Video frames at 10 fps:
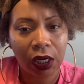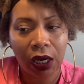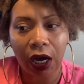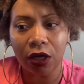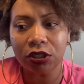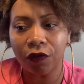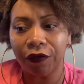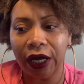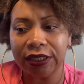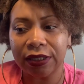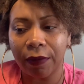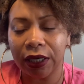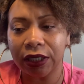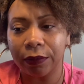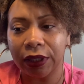I also feel like
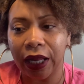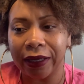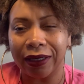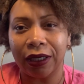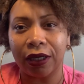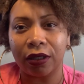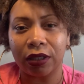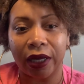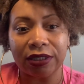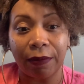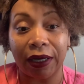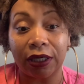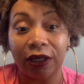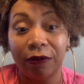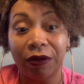somebody could be like getting, like somebody
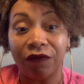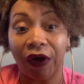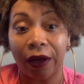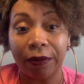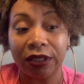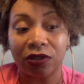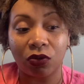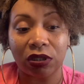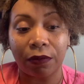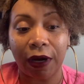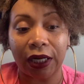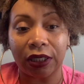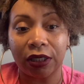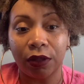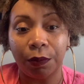could be famous or somebody
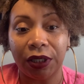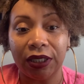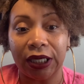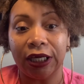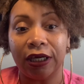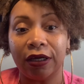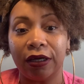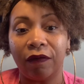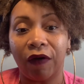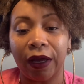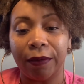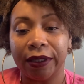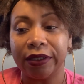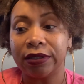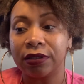could be getting
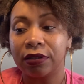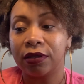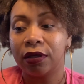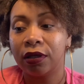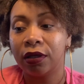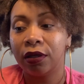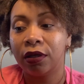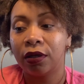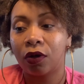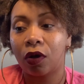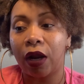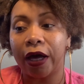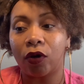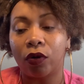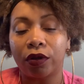famous or
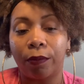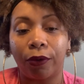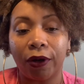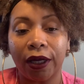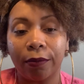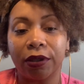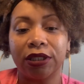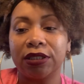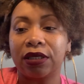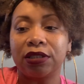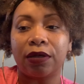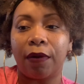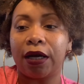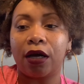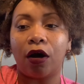like on the brink, but this could,
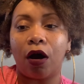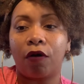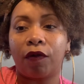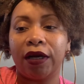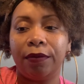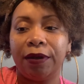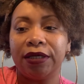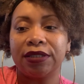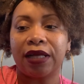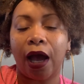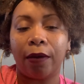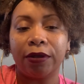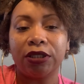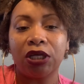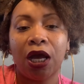somebody could already be
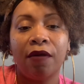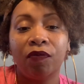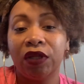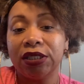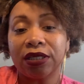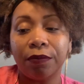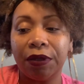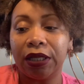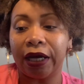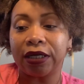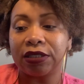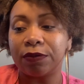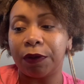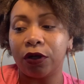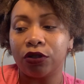established. This could be like a
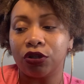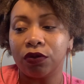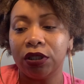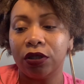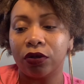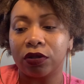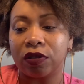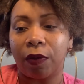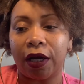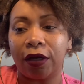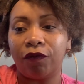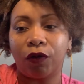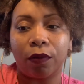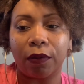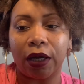spiritual leader or somebody
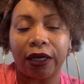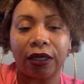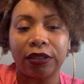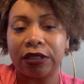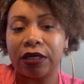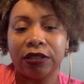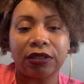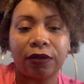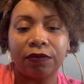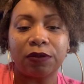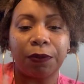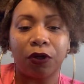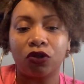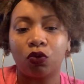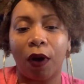from like some
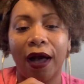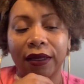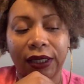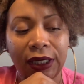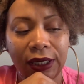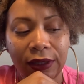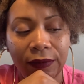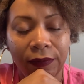spirituality.